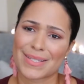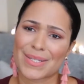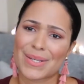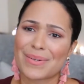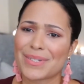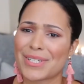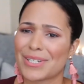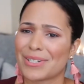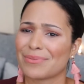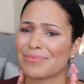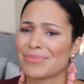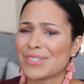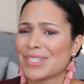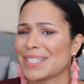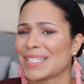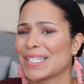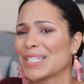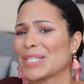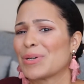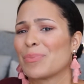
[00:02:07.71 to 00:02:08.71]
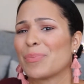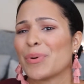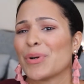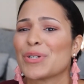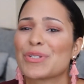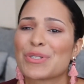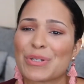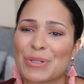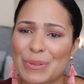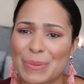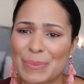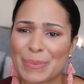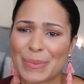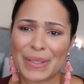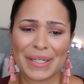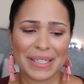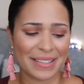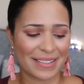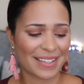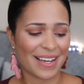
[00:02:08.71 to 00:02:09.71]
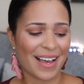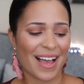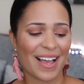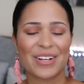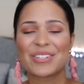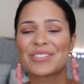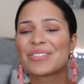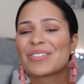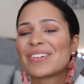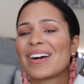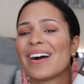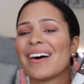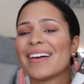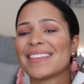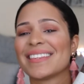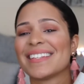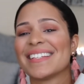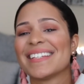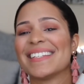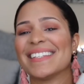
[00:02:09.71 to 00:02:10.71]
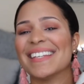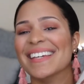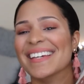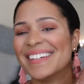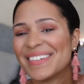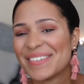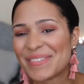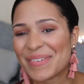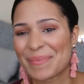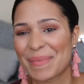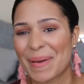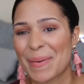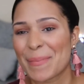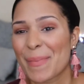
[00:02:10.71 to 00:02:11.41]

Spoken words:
So, you know, this is a little personal, but I also got this for my